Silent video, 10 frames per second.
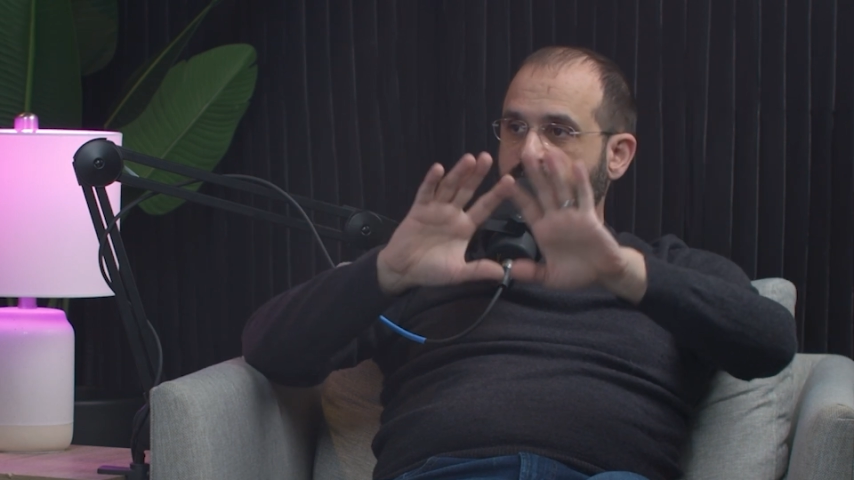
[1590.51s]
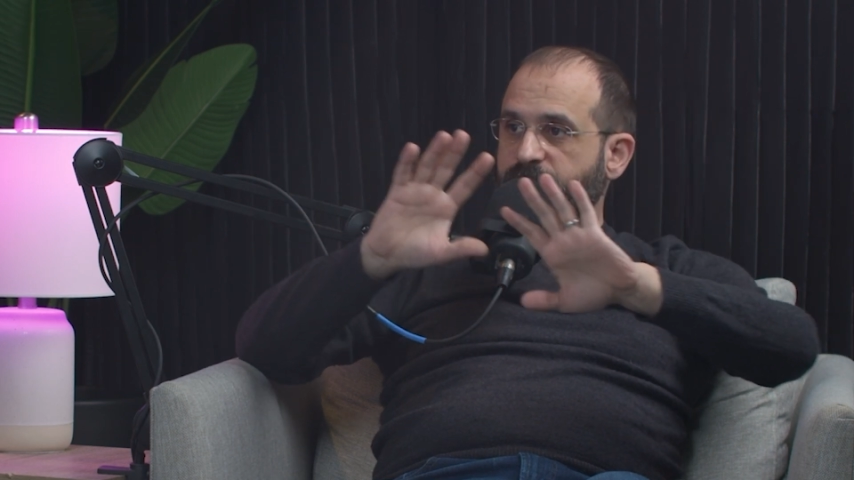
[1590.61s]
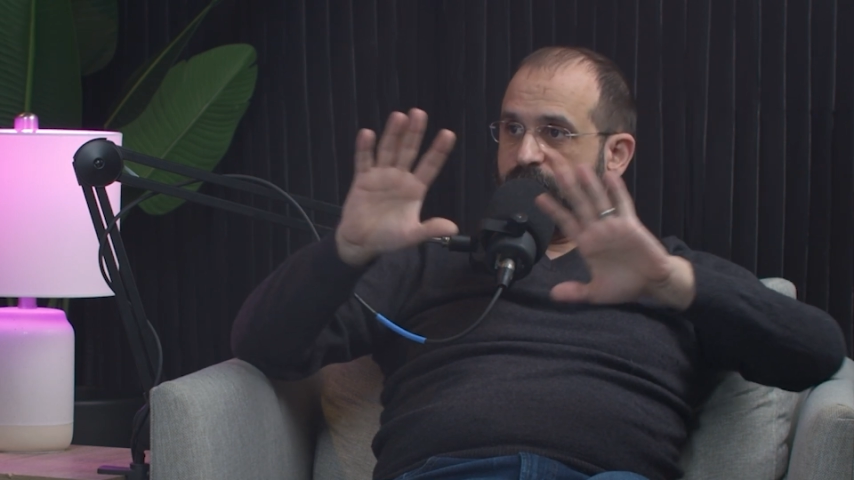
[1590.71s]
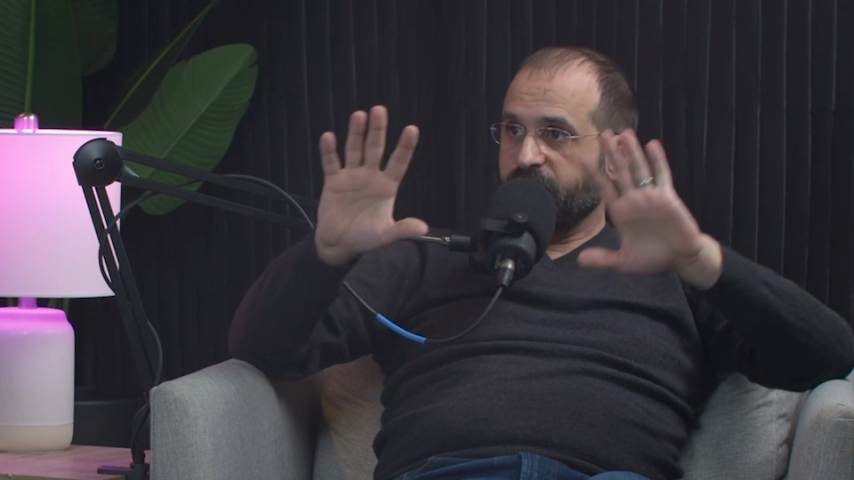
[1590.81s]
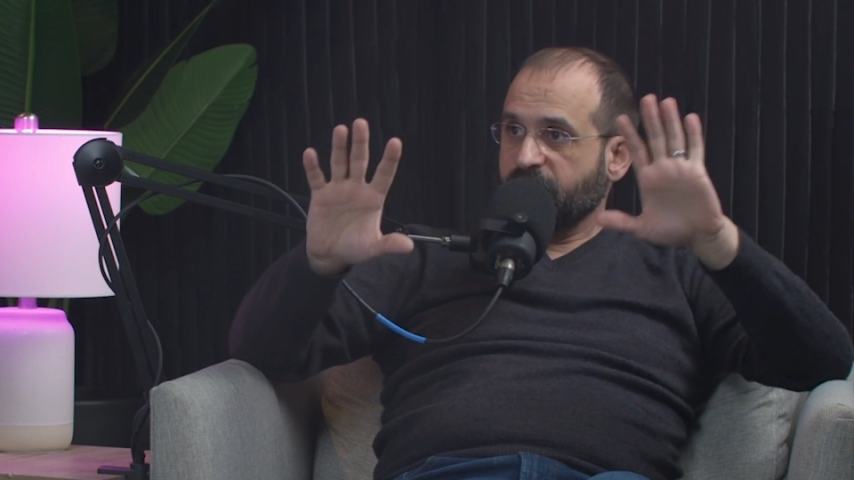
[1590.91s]

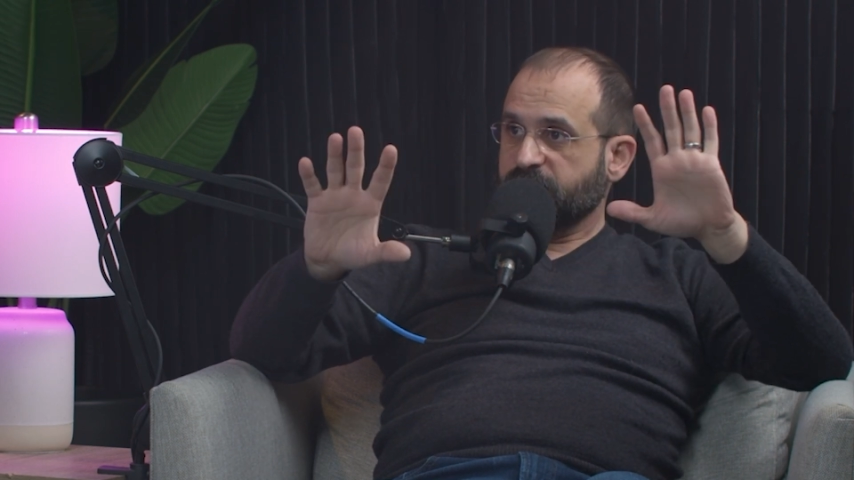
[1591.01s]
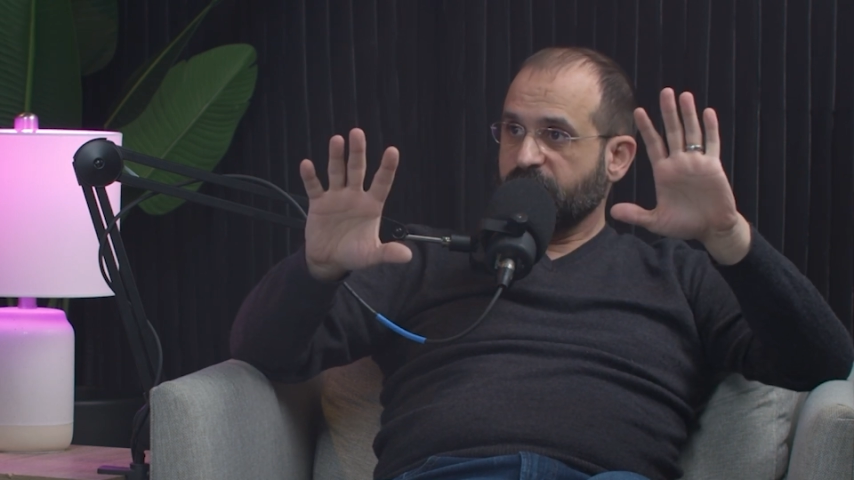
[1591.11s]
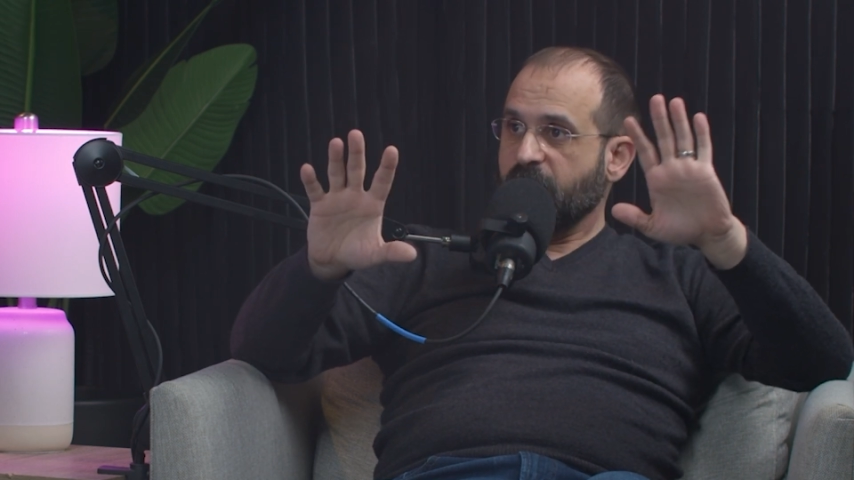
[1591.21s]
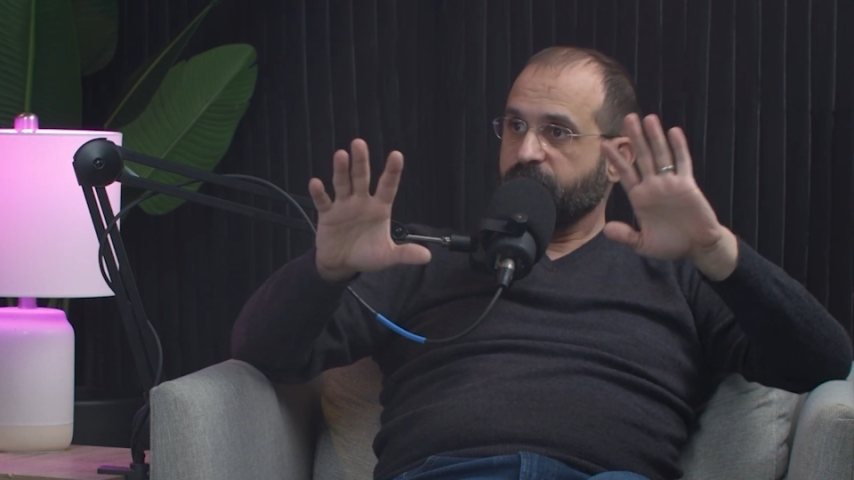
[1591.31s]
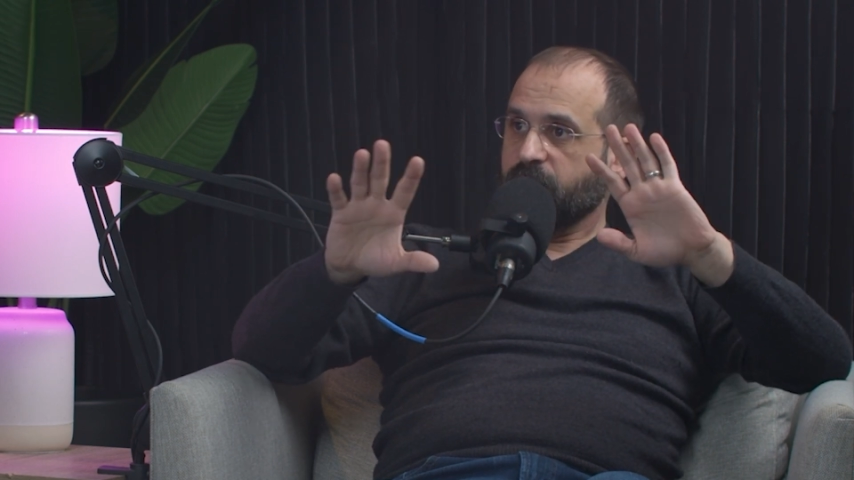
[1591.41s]
different things
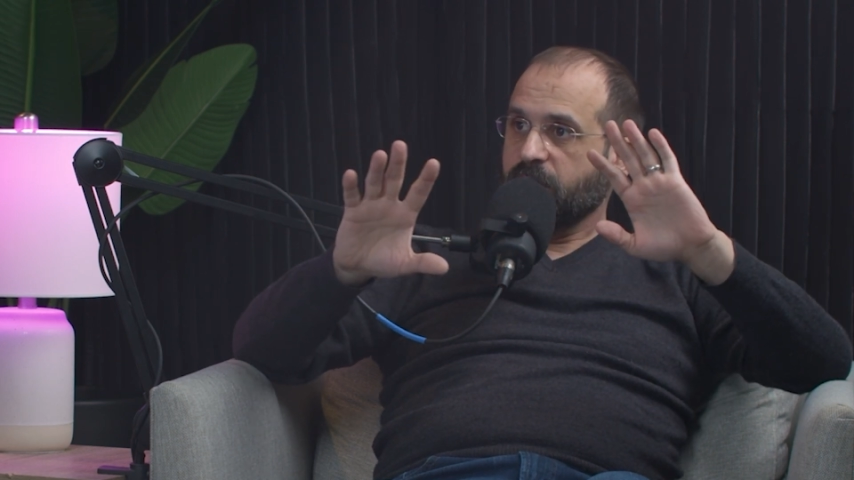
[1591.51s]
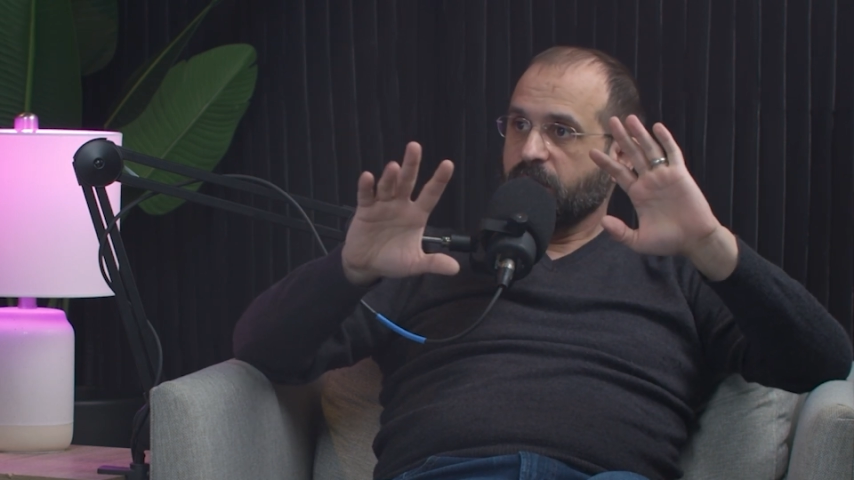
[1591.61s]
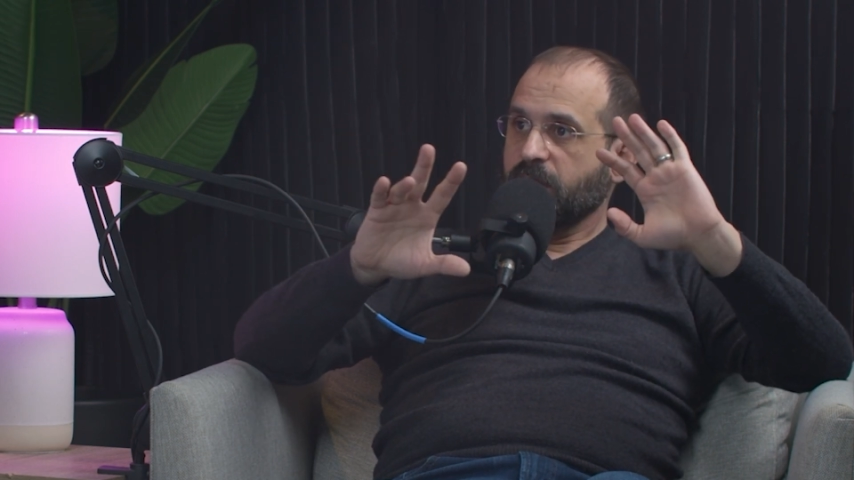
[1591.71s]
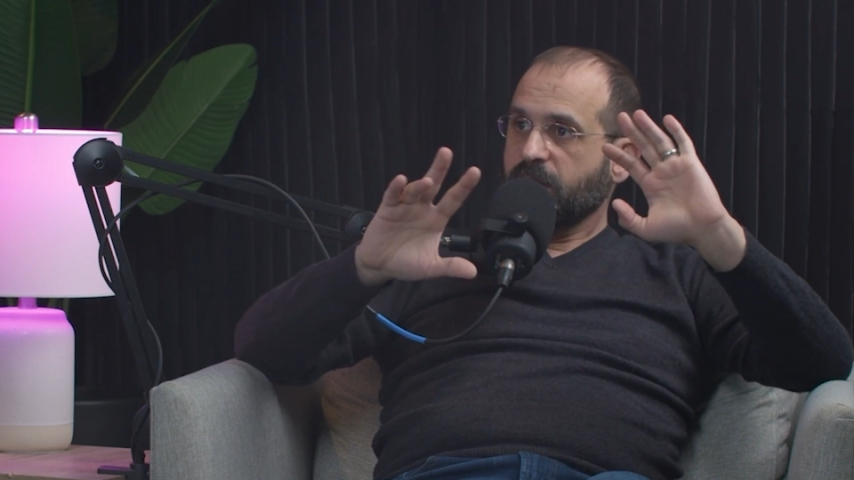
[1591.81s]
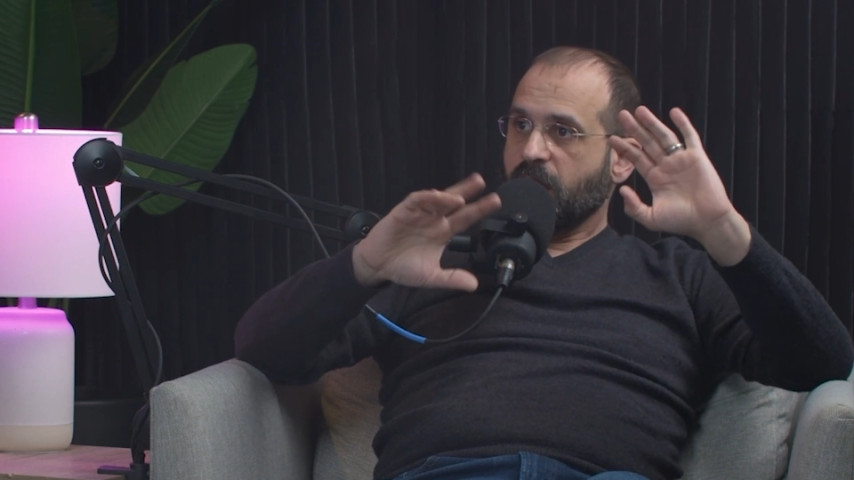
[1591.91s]
together and